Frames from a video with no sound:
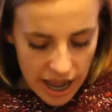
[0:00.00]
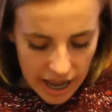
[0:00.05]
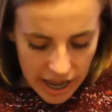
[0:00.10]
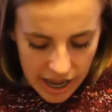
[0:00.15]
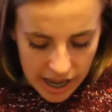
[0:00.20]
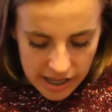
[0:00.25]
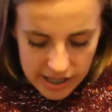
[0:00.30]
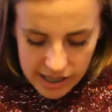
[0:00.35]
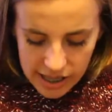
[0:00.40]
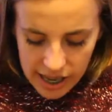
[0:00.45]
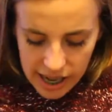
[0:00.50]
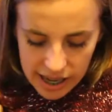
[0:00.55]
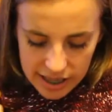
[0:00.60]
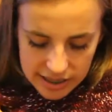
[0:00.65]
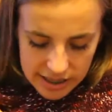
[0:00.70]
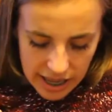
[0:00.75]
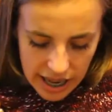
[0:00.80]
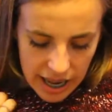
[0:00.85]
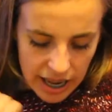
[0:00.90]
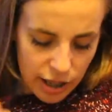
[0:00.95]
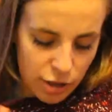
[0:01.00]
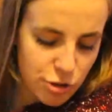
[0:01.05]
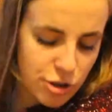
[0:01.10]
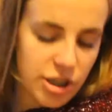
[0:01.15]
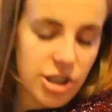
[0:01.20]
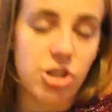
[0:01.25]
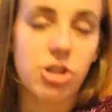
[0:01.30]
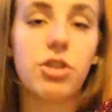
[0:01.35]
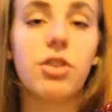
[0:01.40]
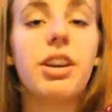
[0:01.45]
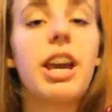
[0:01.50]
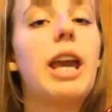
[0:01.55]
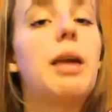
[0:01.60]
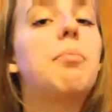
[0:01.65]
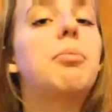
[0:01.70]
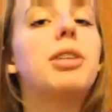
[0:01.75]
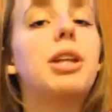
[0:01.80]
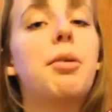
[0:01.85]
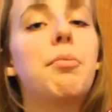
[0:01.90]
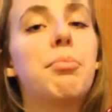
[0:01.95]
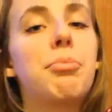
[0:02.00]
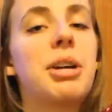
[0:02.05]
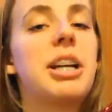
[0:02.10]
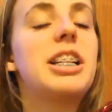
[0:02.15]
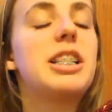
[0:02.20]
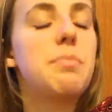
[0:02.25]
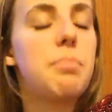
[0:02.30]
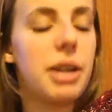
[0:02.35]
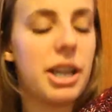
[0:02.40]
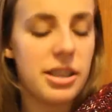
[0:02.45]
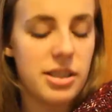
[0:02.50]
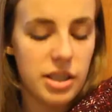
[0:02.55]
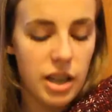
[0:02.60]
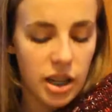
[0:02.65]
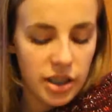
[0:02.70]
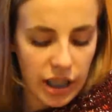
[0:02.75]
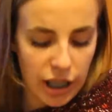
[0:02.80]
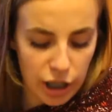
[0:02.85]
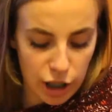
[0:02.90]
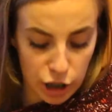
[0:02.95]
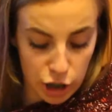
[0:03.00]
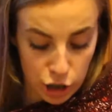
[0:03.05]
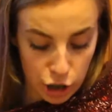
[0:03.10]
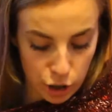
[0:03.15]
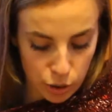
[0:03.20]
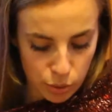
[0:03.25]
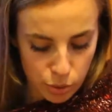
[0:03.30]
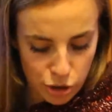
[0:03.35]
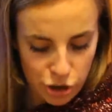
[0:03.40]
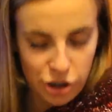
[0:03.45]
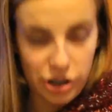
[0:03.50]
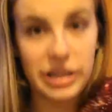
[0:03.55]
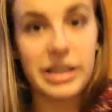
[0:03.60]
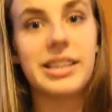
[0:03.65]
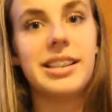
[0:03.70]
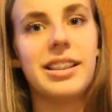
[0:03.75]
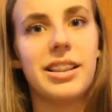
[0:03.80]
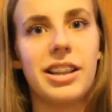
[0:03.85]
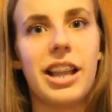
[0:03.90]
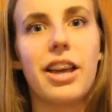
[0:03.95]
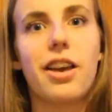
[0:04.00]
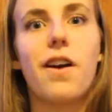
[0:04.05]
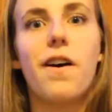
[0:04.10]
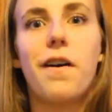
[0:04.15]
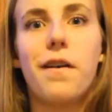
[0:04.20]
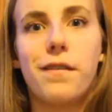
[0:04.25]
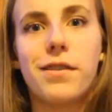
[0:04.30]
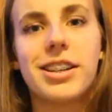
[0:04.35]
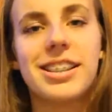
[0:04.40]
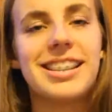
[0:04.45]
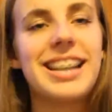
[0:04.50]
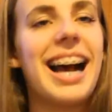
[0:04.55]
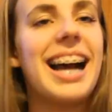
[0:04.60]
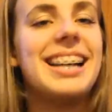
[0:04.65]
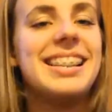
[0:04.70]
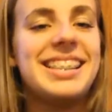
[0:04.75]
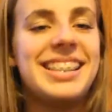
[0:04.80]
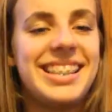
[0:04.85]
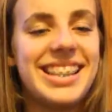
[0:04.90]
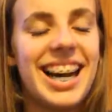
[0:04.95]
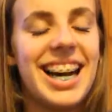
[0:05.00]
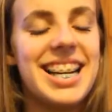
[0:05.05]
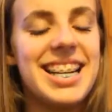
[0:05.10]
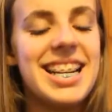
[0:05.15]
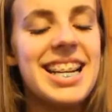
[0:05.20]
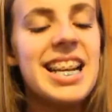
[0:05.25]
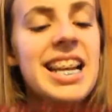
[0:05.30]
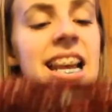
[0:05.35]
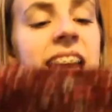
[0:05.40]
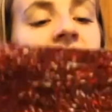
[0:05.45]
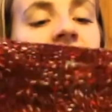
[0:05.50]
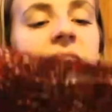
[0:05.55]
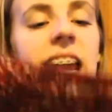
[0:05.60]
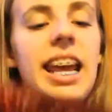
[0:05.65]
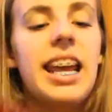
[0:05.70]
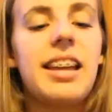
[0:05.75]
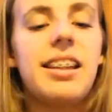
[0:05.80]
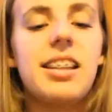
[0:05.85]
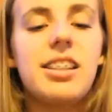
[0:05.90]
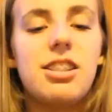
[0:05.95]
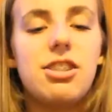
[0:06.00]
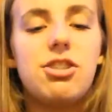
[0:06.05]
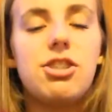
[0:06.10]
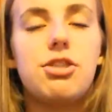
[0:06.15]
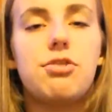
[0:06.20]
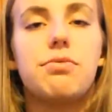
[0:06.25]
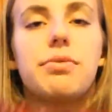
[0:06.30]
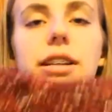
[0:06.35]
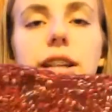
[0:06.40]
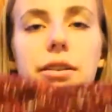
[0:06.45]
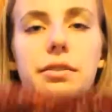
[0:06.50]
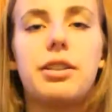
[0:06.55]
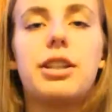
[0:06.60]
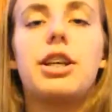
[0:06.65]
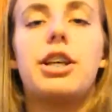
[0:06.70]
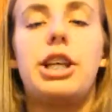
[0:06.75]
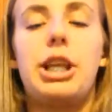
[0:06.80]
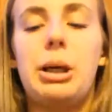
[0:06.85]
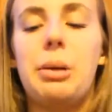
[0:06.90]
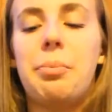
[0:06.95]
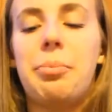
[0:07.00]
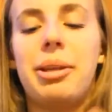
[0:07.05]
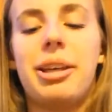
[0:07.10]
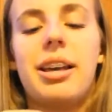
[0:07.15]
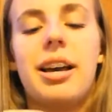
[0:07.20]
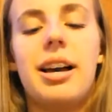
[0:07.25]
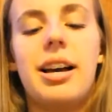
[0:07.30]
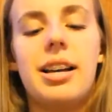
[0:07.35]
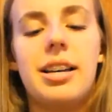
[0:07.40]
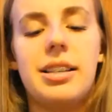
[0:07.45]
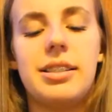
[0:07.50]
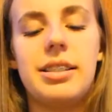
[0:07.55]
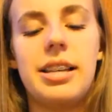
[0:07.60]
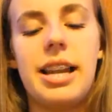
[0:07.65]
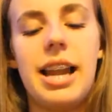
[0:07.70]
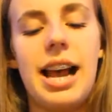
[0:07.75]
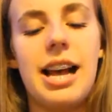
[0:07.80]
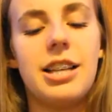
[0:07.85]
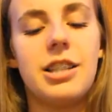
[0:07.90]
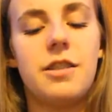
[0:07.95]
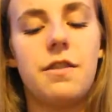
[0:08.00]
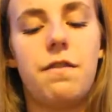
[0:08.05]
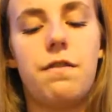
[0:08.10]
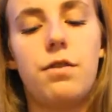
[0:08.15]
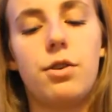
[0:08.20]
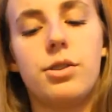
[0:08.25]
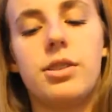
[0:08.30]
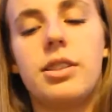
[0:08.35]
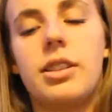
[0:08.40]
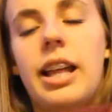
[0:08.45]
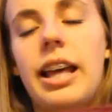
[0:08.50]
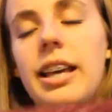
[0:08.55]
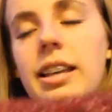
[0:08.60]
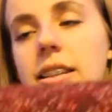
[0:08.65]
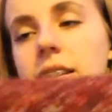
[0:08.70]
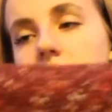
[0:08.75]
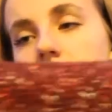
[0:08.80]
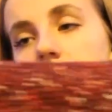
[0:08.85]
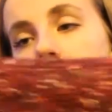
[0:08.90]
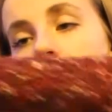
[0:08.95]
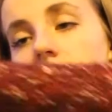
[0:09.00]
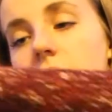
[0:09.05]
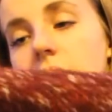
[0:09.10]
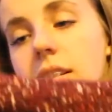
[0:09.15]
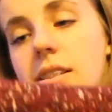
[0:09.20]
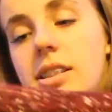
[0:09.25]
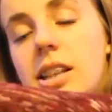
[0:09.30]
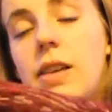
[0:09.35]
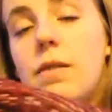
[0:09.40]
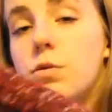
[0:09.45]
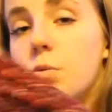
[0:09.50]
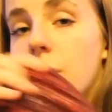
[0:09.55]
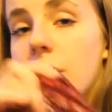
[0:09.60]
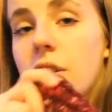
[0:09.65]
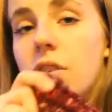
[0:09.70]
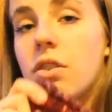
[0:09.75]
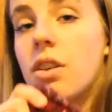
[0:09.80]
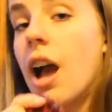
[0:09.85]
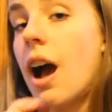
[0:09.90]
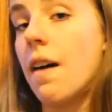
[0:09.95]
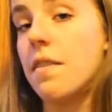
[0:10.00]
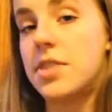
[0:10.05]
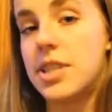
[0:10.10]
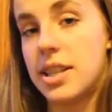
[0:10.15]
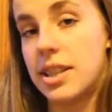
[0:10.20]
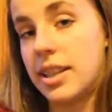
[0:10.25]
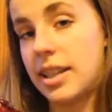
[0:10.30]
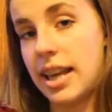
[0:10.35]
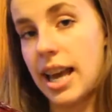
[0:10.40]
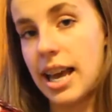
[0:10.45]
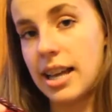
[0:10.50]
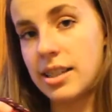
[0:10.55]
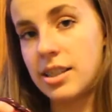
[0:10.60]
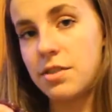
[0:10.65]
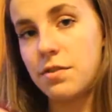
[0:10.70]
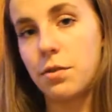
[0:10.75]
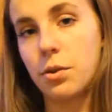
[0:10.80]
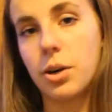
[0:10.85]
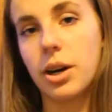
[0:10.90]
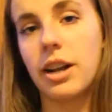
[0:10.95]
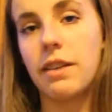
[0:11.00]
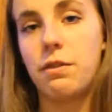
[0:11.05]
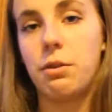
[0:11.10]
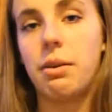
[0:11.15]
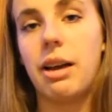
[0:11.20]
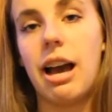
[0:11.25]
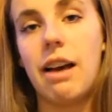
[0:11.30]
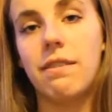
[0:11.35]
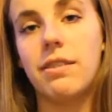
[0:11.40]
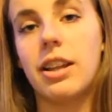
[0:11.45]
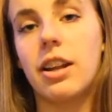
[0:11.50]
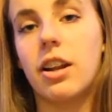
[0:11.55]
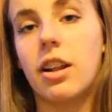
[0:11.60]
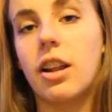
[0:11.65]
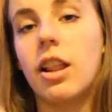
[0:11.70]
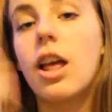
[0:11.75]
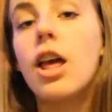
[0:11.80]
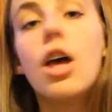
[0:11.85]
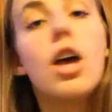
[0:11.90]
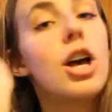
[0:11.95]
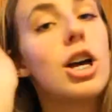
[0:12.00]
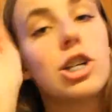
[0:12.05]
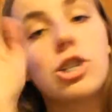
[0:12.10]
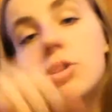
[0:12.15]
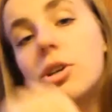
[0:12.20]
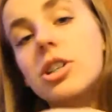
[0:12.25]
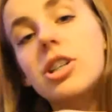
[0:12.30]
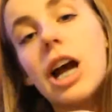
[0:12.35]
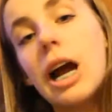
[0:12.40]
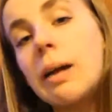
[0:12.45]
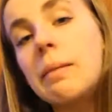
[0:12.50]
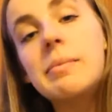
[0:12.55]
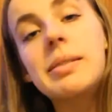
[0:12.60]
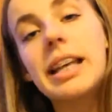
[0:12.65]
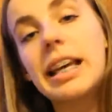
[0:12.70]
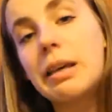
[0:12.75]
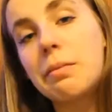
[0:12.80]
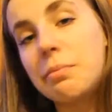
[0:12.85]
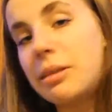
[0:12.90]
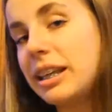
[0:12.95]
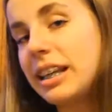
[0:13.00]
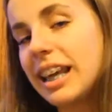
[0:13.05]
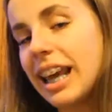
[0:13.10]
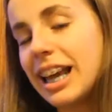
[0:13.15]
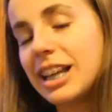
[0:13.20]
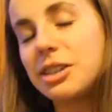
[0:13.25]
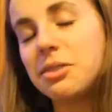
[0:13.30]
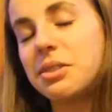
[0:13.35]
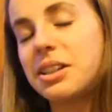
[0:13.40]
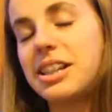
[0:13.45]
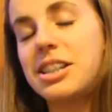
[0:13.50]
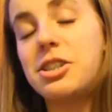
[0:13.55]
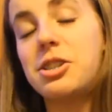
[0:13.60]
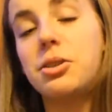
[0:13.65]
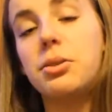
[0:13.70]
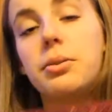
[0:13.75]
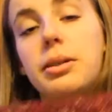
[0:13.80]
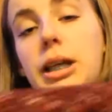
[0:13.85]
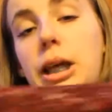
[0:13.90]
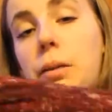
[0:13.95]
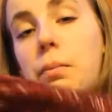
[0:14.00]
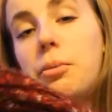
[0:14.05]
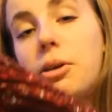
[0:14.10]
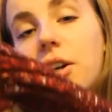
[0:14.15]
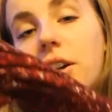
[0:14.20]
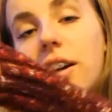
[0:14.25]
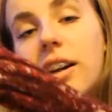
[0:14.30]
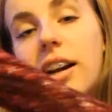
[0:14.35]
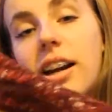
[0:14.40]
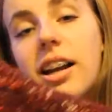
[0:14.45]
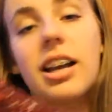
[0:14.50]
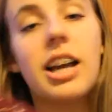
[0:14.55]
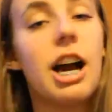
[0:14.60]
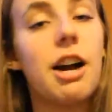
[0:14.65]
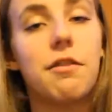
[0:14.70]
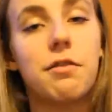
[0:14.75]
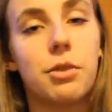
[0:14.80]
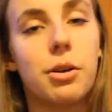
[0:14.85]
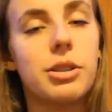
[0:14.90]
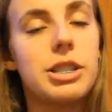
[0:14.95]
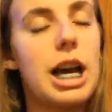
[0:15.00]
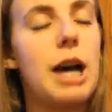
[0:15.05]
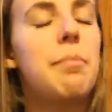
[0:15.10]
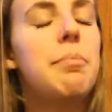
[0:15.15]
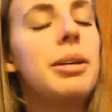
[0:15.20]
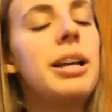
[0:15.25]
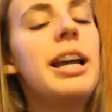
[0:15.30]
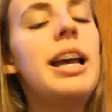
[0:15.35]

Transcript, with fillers: and it has a traditional cable knit print, but it's like hugely like oversized done and this is just really, really cute because it has full length uh, sleeves with little cuffs at the end, or if you have little short arms like me and you need to keep your cuff rolled up.